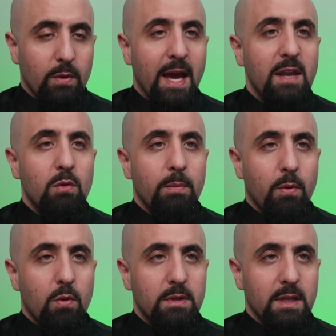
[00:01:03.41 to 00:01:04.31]
We had a
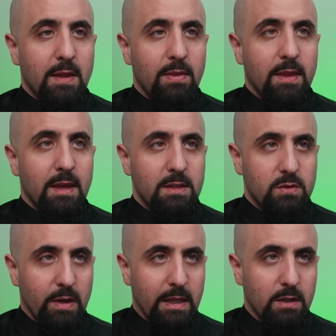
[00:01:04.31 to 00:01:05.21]
report in the
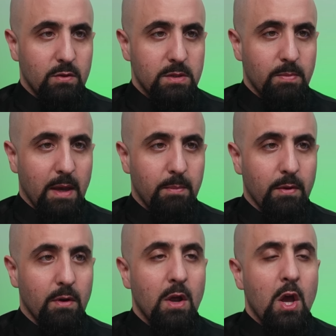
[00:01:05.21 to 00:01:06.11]
Israeli
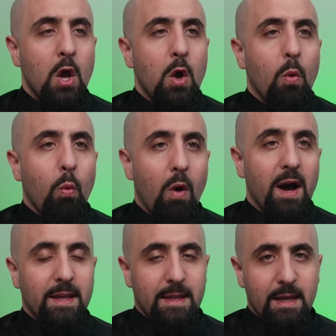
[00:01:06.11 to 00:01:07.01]
newspaper
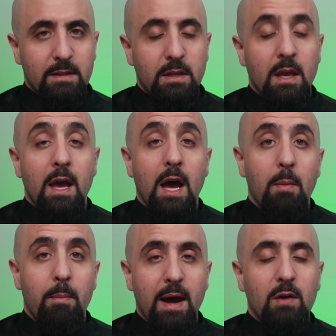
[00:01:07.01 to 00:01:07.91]
Ynet
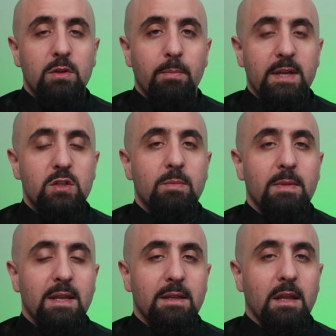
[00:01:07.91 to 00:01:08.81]
about
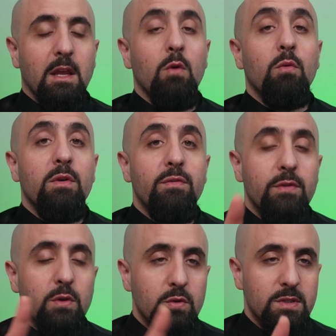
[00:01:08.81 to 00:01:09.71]
Benjamin Netanyahu
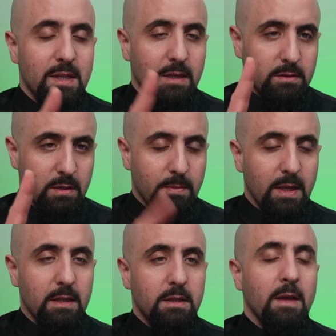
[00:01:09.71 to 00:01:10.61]
refusing to
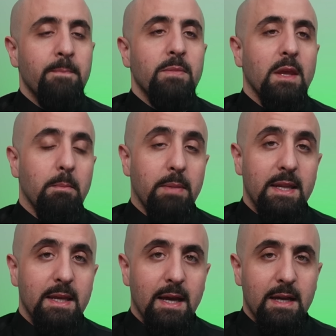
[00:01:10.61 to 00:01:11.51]
meet
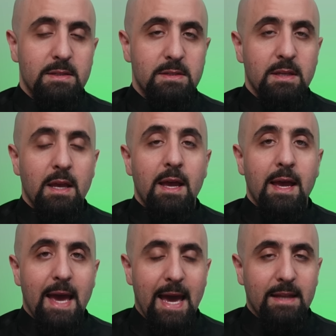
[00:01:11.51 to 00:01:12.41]
Benny Gantz
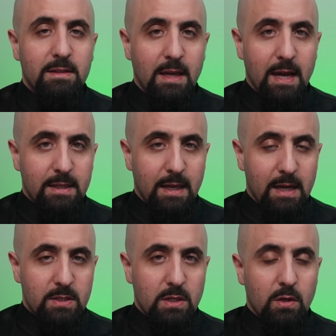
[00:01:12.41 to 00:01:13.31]
and Gadi
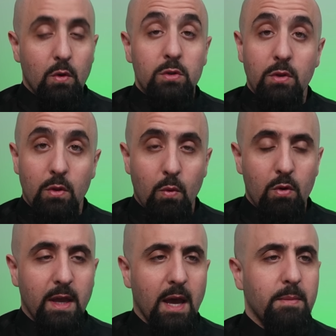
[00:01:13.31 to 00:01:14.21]
Eisenkot, the
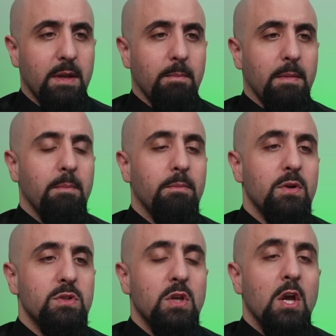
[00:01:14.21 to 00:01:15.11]
war cabinet
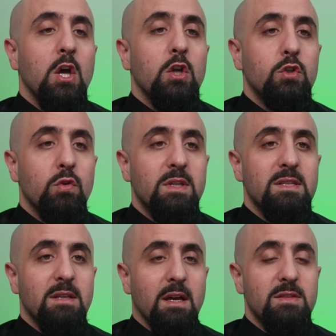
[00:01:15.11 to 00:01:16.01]
members, to
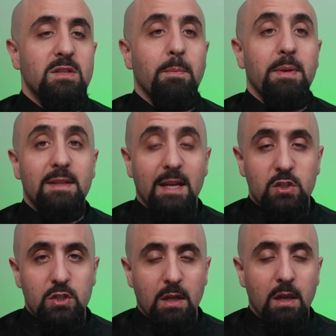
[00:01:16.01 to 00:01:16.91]
discuss the
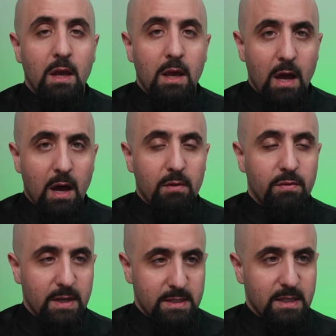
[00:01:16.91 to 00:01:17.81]
potential of
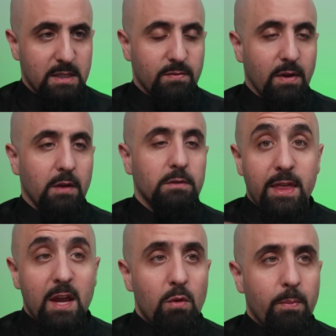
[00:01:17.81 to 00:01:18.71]
a ceasefire.
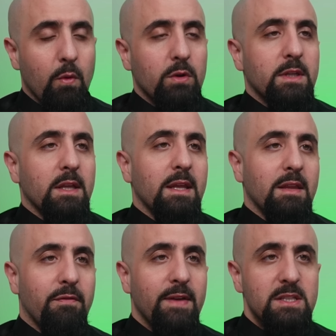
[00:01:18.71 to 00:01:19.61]
They reported
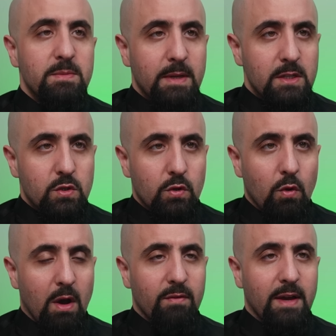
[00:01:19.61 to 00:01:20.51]
Defense Minister
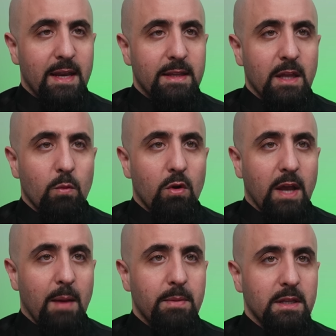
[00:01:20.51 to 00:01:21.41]
Yoav Gallant and War
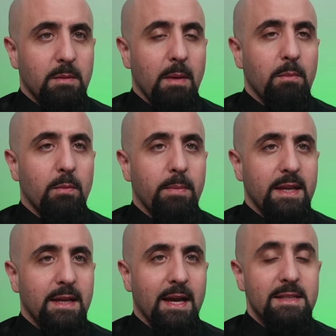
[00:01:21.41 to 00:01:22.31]
Cabinet Member
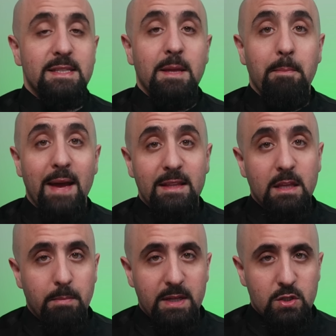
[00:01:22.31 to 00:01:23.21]
Benny Gantz
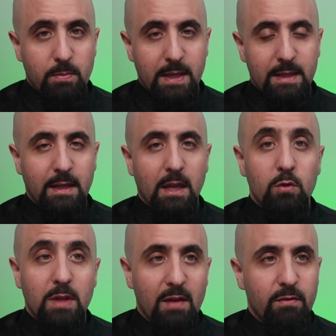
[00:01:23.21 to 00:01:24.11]
demanded Benjamin
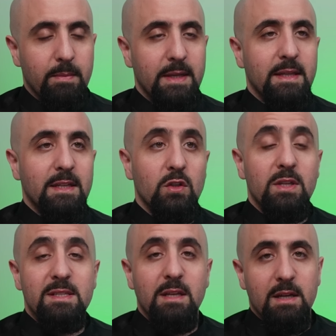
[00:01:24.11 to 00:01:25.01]
Netanyahu to have a meeting to
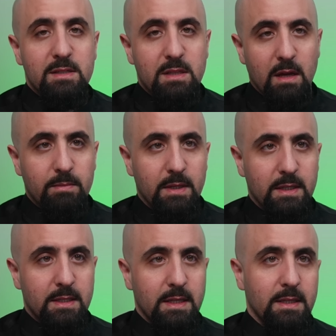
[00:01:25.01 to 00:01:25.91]
discuss the
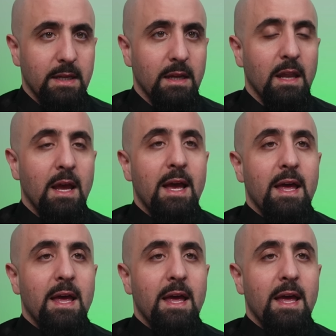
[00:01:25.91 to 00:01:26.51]
abductee deal.